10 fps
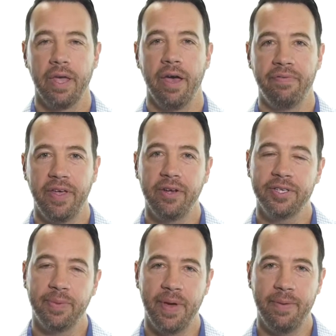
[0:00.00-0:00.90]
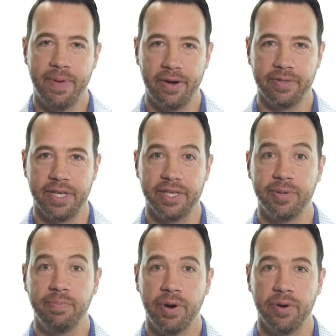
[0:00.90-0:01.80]
A failure to pay penalty is
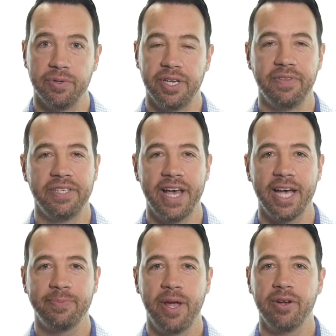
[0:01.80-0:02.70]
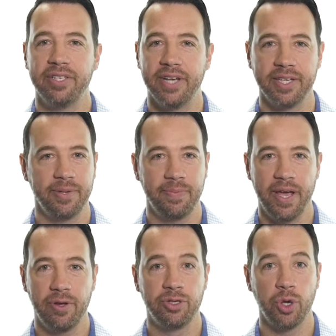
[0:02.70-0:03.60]
imposed if the taxpayer doesn't pay
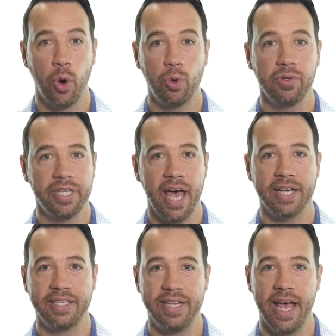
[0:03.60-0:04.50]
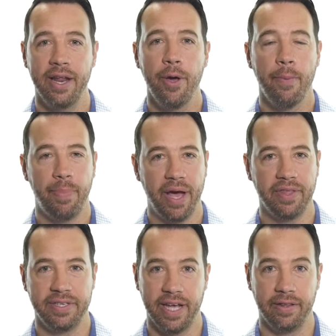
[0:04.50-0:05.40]
their total tax debt by
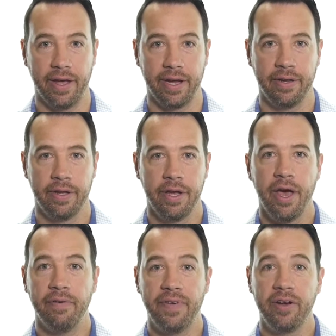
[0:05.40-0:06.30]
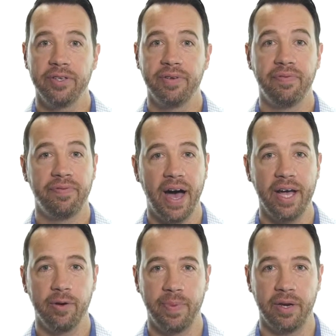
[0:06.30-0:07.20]
the deadline. A failure to
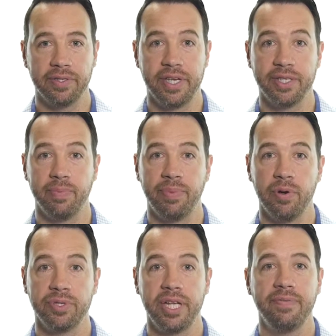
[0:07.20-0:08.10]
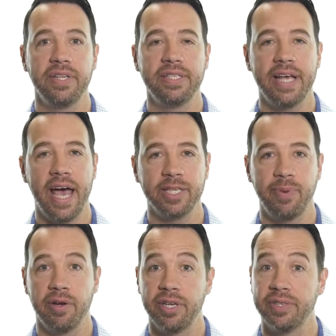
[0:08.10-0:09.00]
file penalty is imposed if the
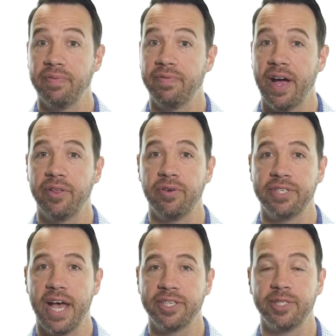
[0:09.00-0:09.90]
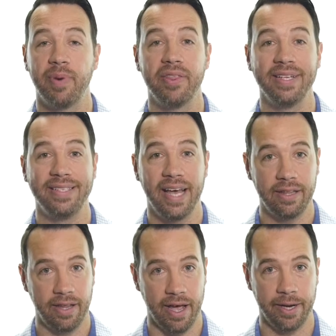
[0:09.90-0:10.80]
taxpayer doesn't file their taxes by the
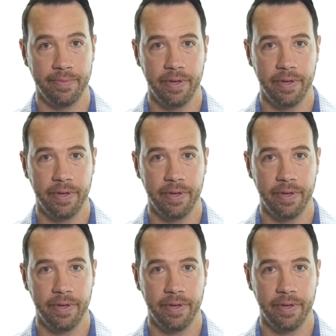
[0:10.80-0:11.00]
deadline.